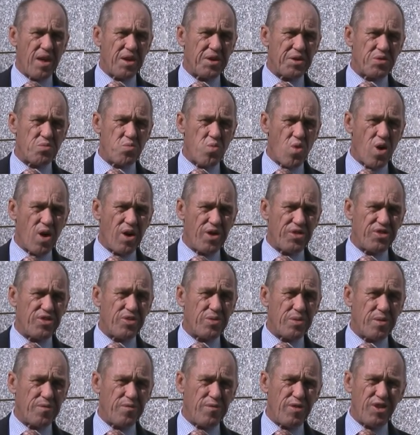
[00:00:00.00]
It was
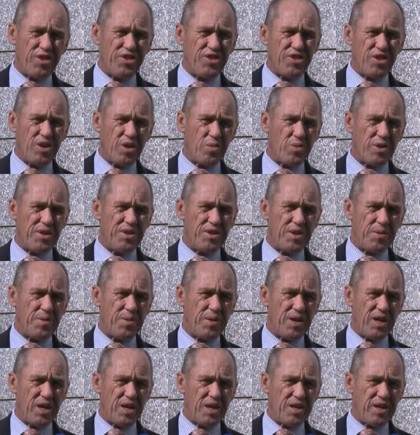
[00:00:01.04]
the first year we did
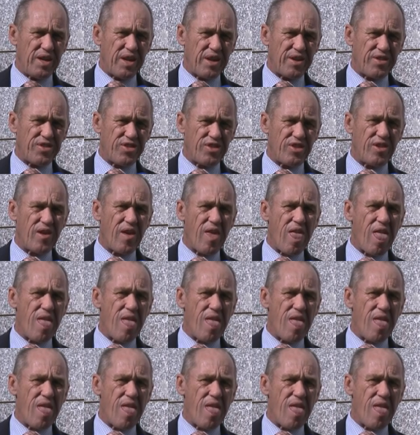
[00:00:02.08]
the index,